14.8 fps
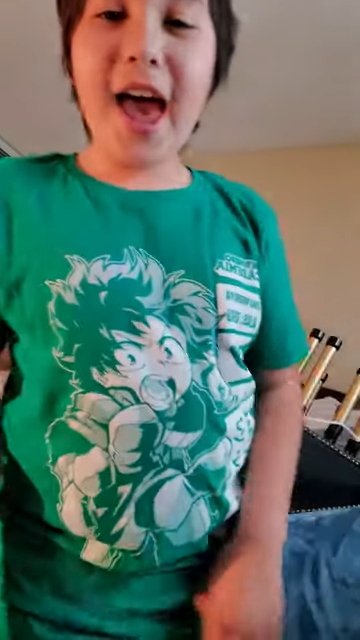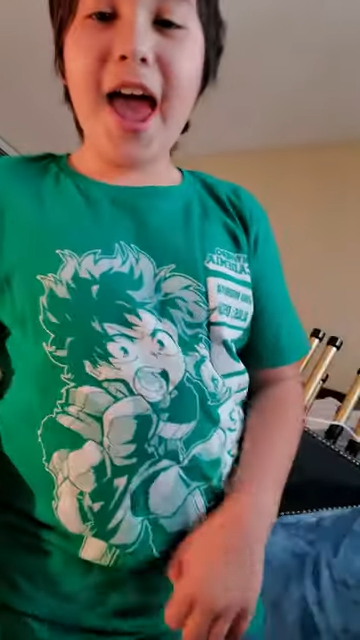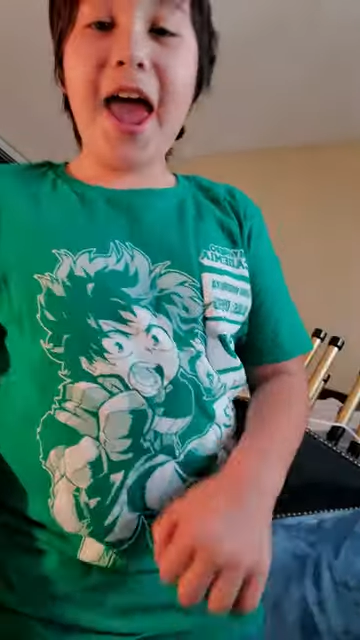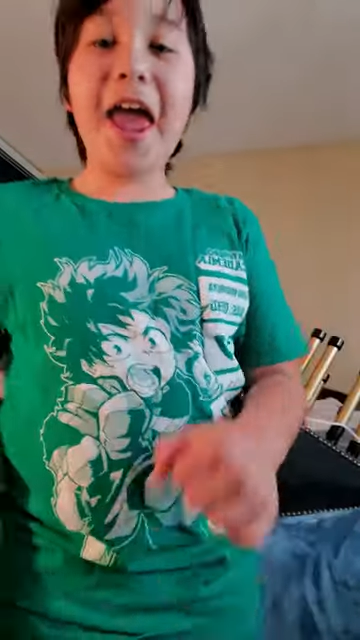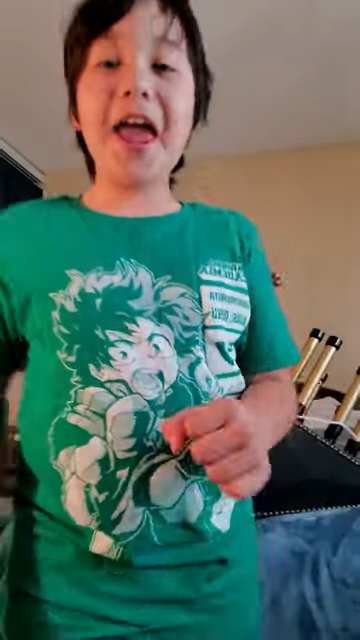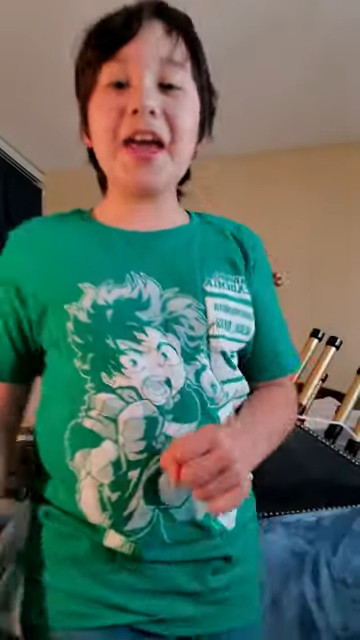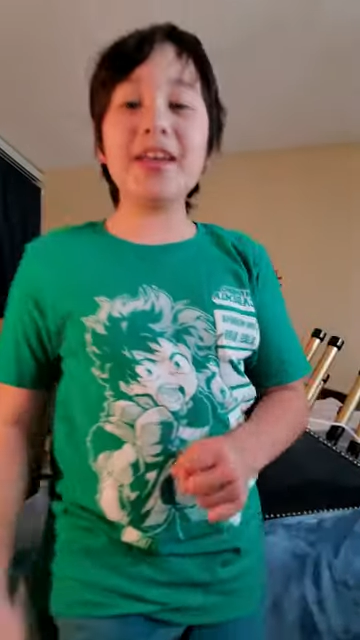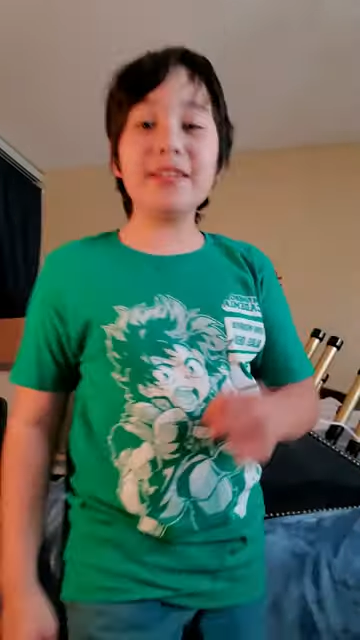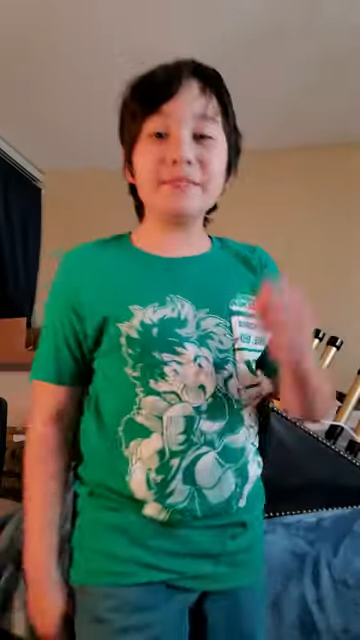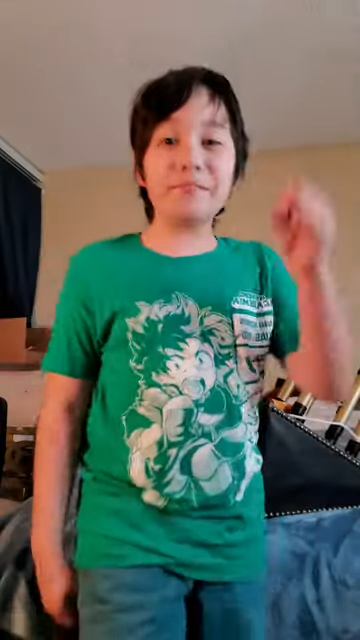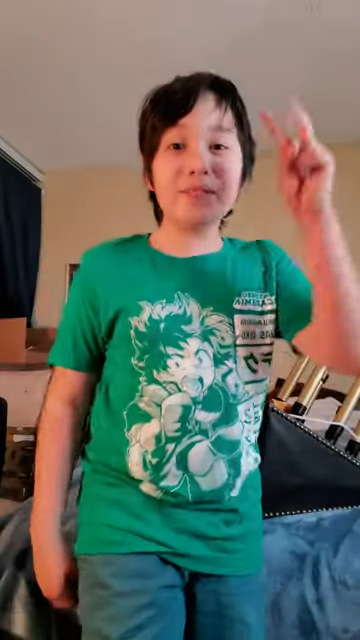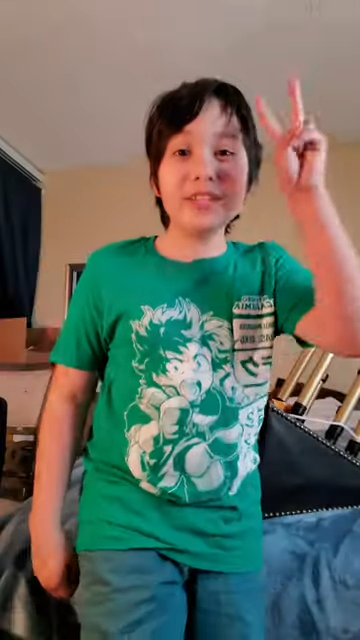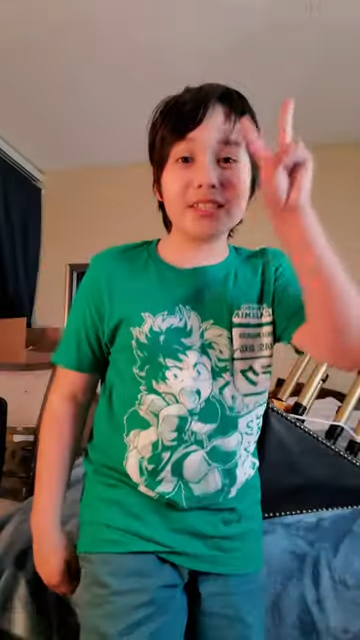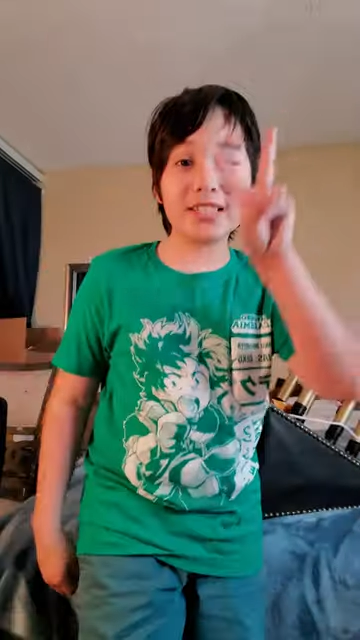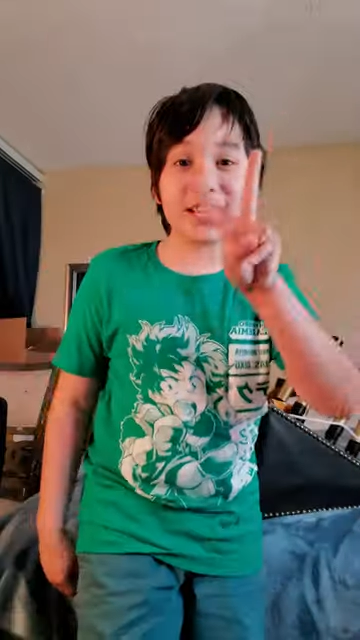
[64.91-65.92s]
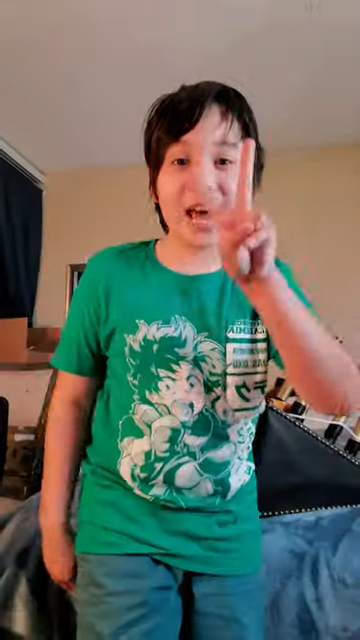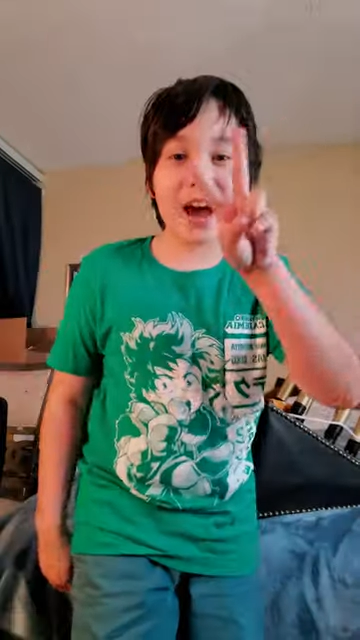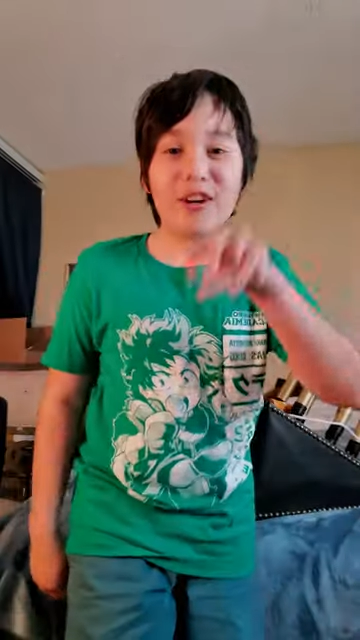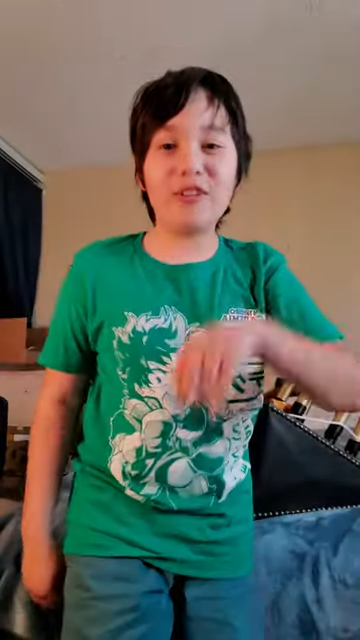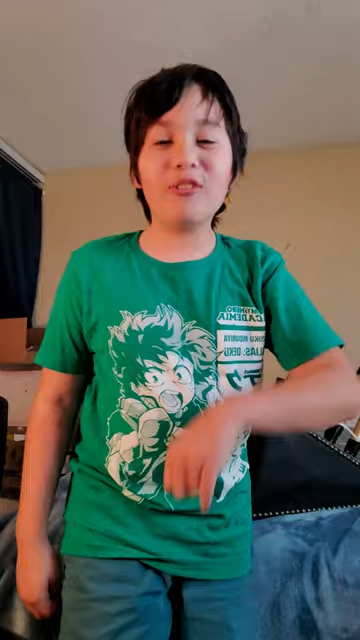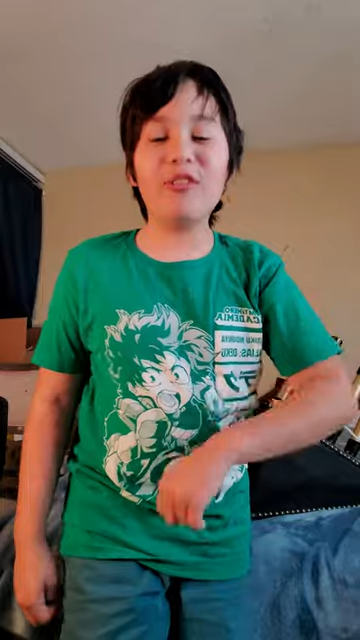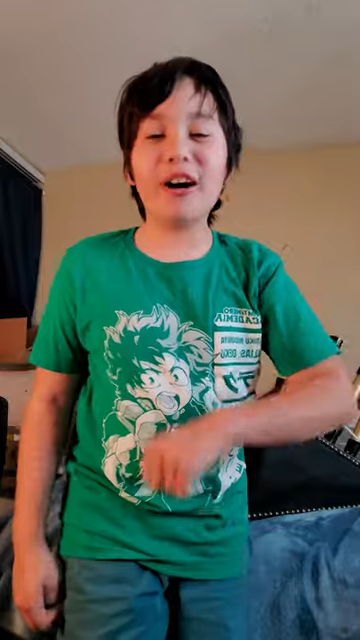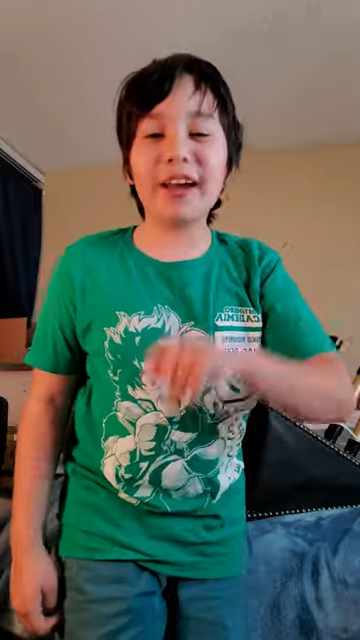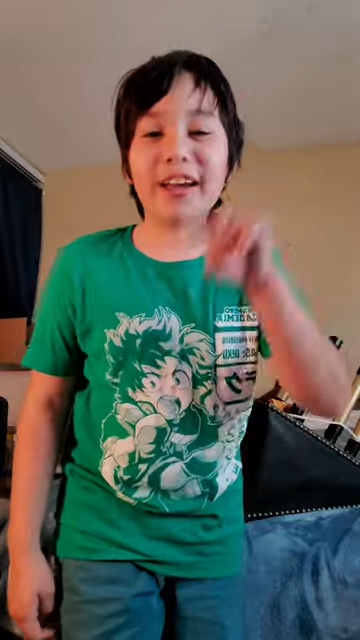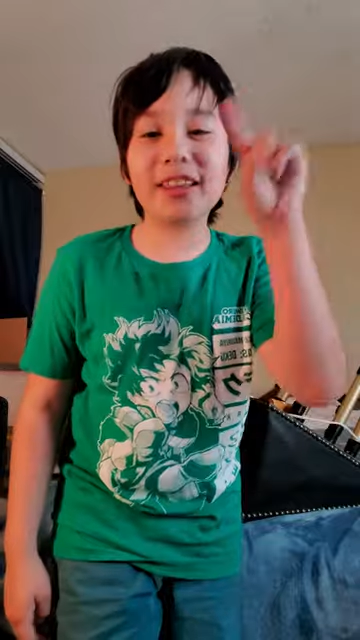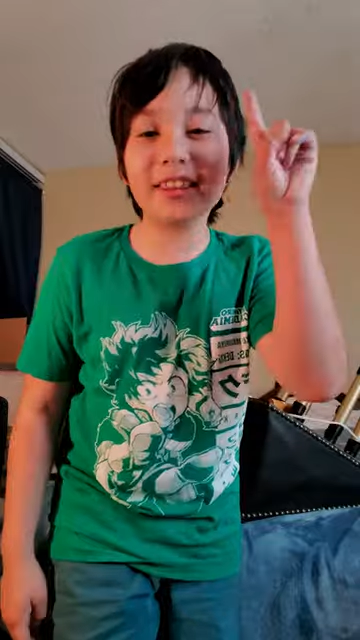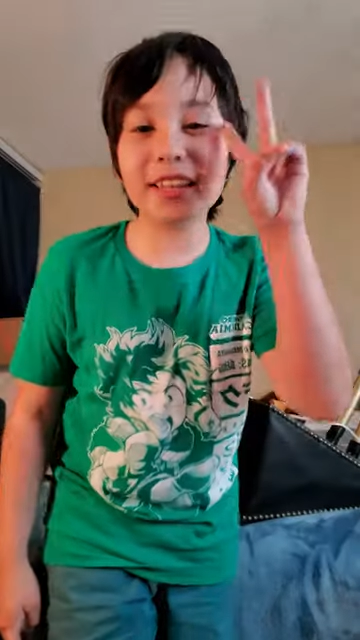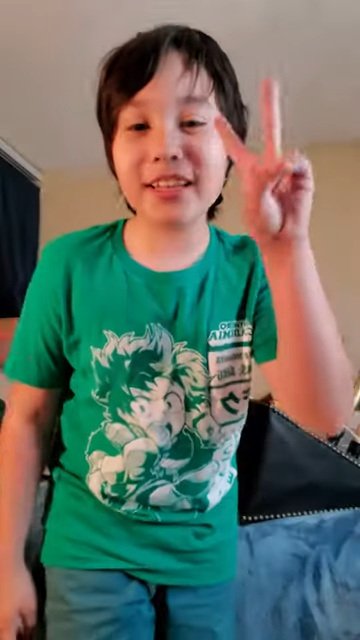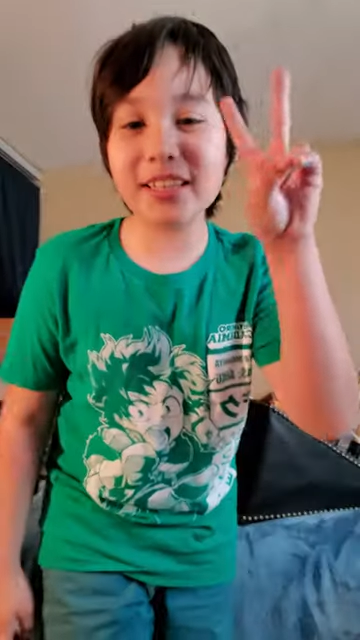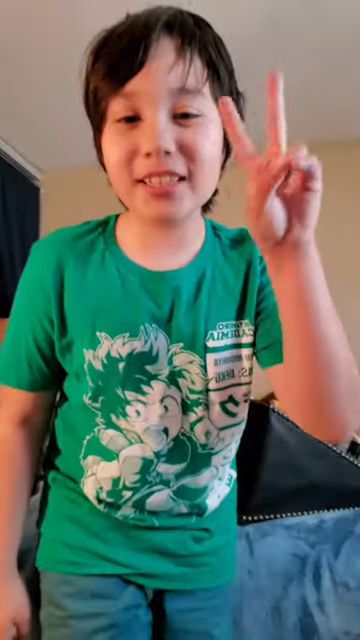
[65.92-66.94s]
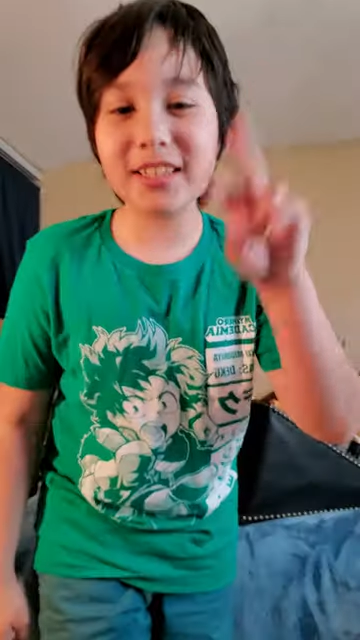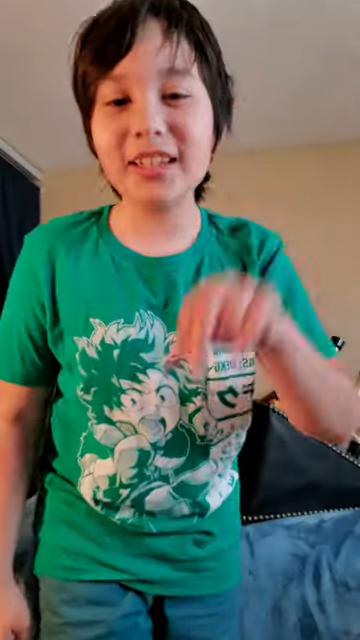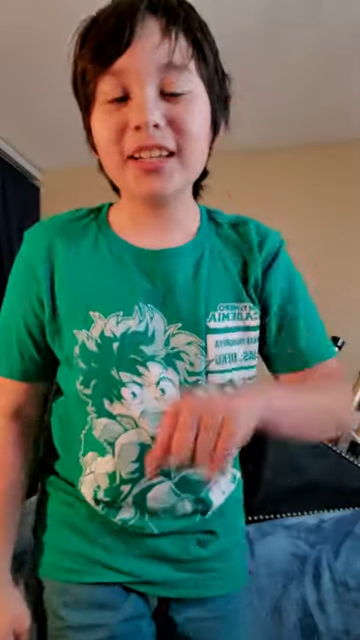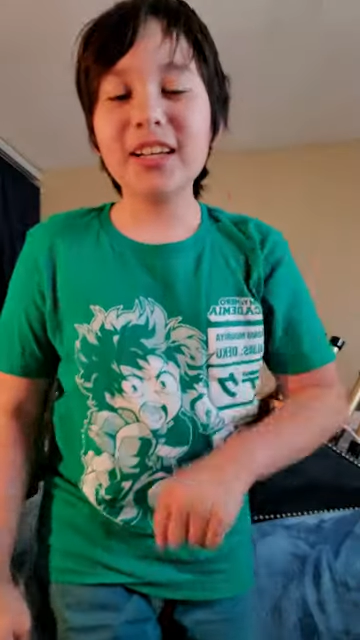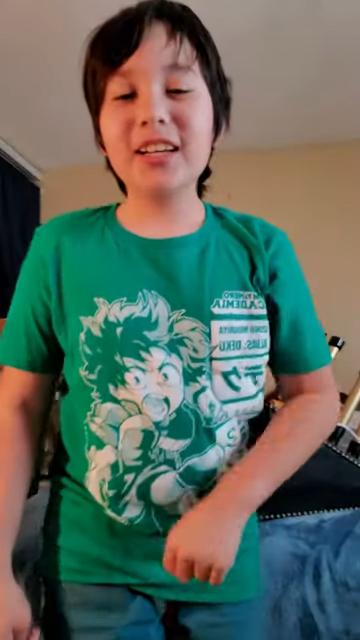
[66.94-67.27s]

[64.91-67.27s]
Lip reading: And peace out. Like this.